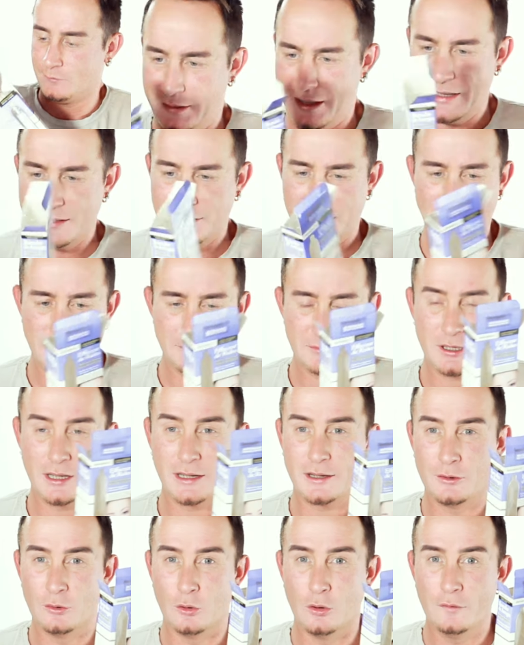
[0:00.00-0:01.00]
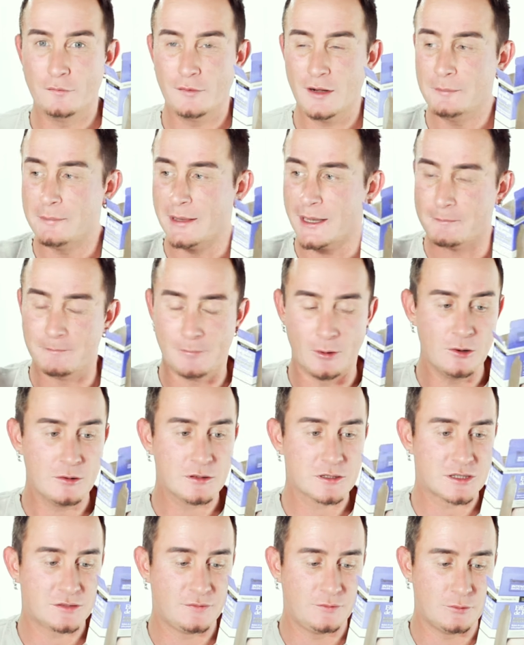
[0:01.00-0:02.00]
That seems like an awfully big
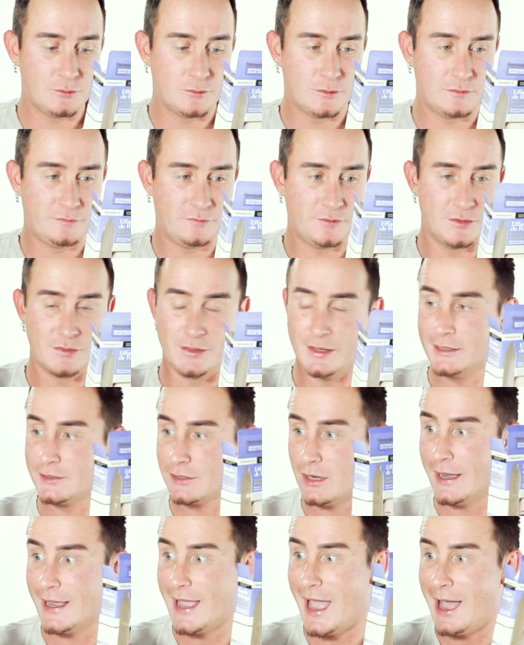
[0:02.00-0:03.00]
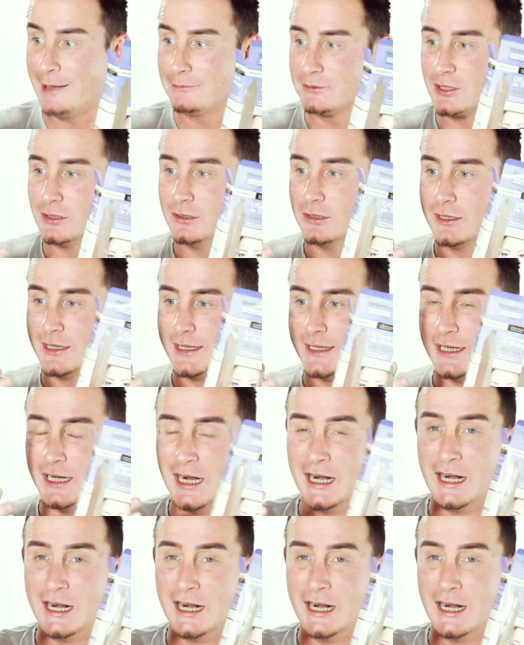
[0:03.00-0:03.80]
box for, for this. I absolutely